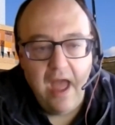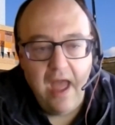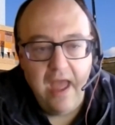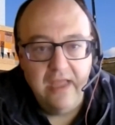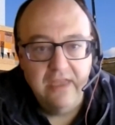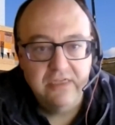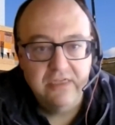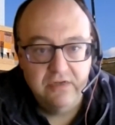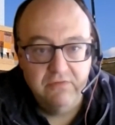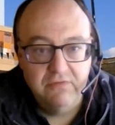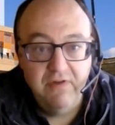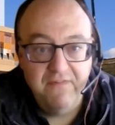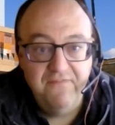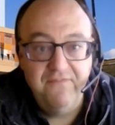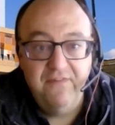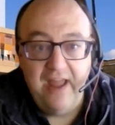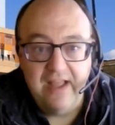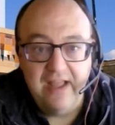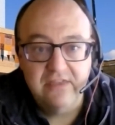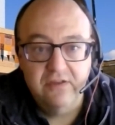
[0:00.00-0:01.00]
is to
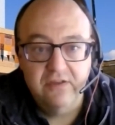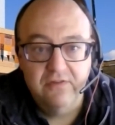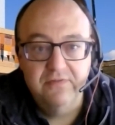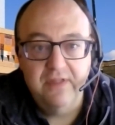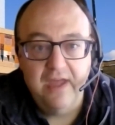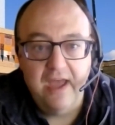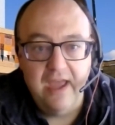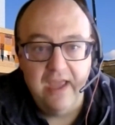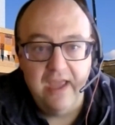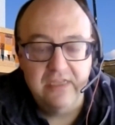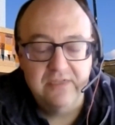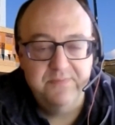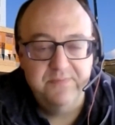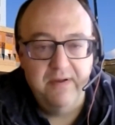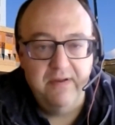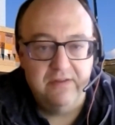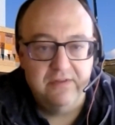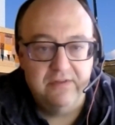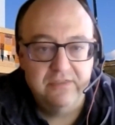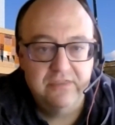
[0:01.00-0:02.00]
reflect on that
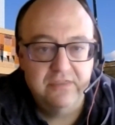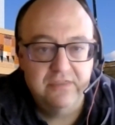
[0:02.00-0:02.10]
experience.